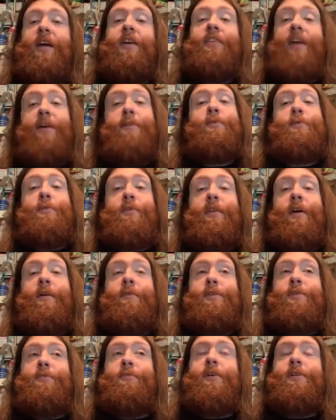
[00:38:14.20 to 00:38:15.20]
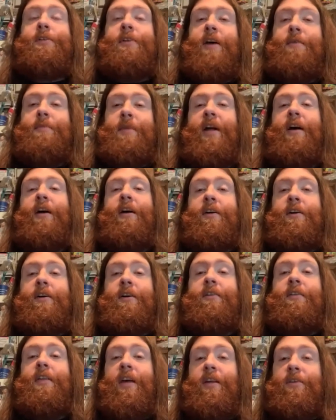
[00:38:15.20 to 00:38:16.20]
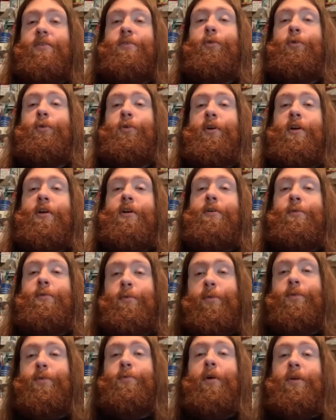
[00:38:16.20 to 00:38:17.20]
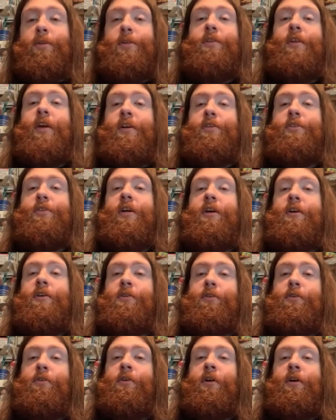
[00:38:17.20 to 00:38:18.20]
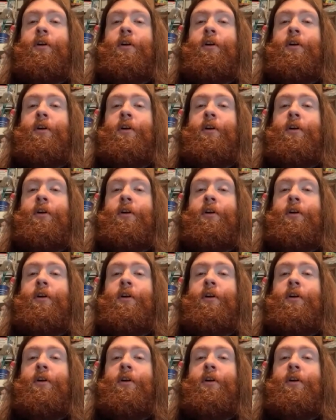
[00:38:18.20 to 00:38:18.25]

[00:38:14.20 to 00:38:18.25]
that was that was the first time that I heard that story was watching that show,